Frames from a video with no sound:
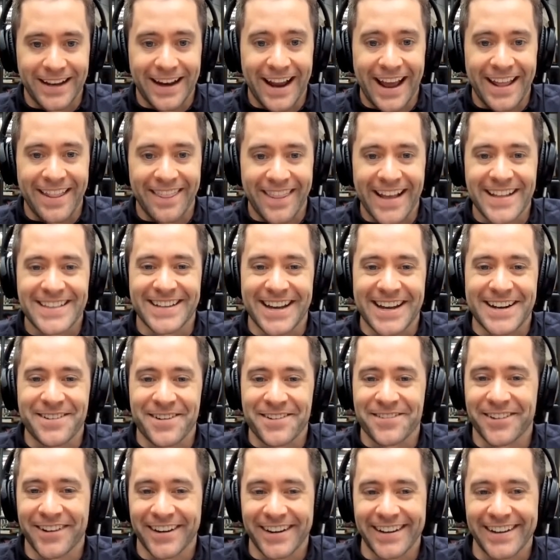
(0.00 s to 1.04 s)
And that's kind of a
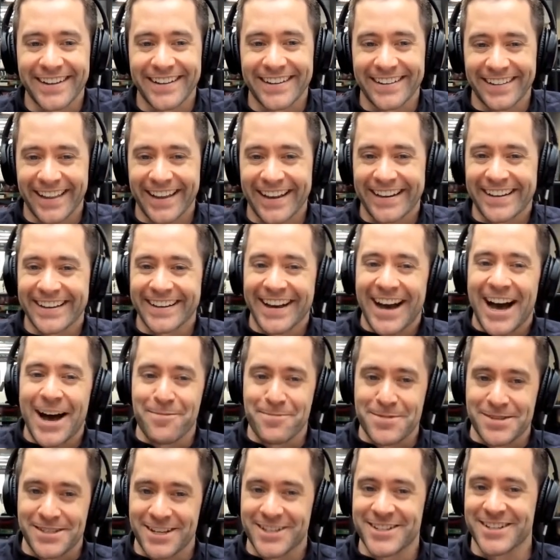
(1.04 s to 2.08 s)
funny,
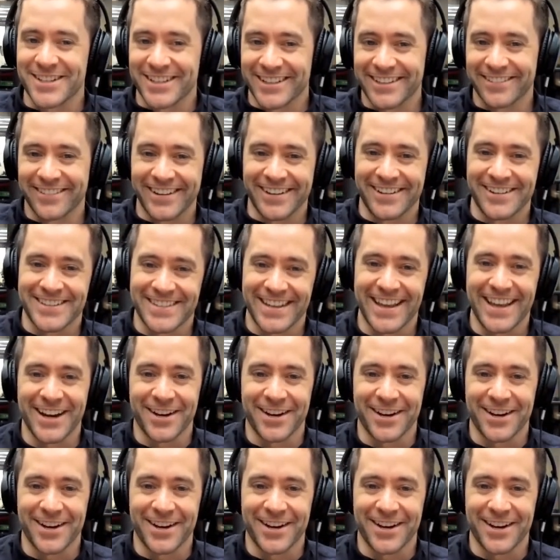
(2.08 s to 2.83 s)
opposition to what you're saying,